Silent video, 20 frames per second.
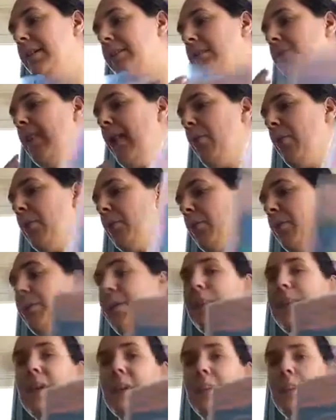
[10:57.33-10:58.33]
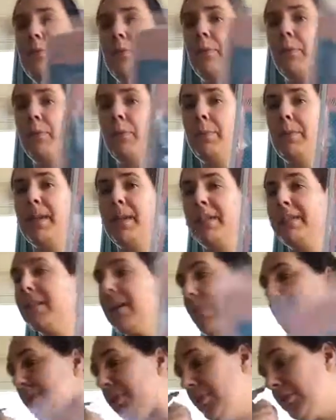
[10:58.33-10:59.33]
So that one will be done, will be a
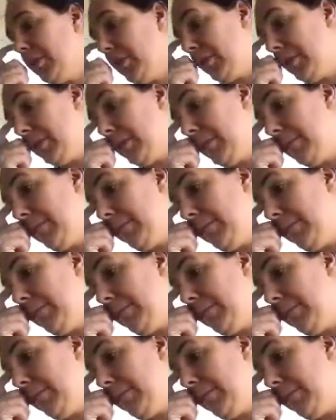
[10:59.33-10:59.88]
summer start.